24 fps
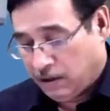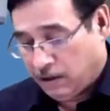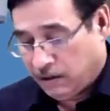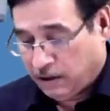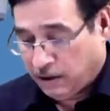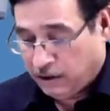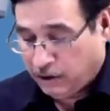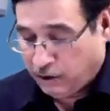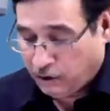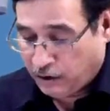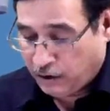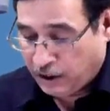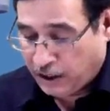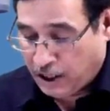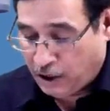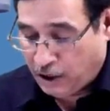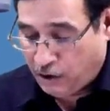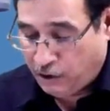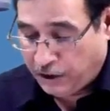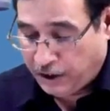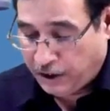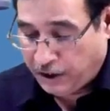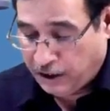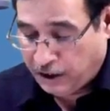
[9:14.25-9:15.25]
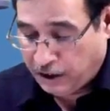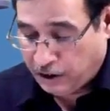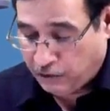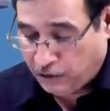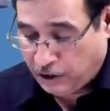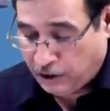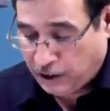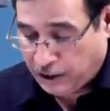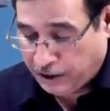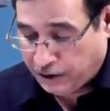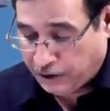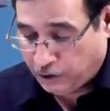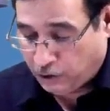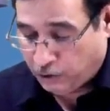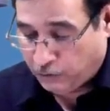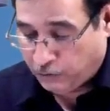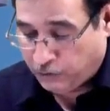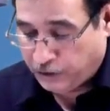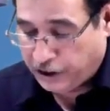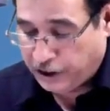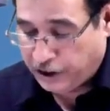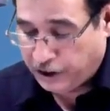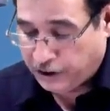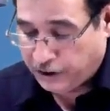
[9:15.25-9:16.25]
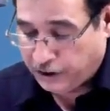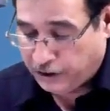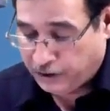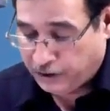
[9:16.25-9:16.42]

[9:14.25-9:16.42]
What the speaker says: Your accounting year will end over here,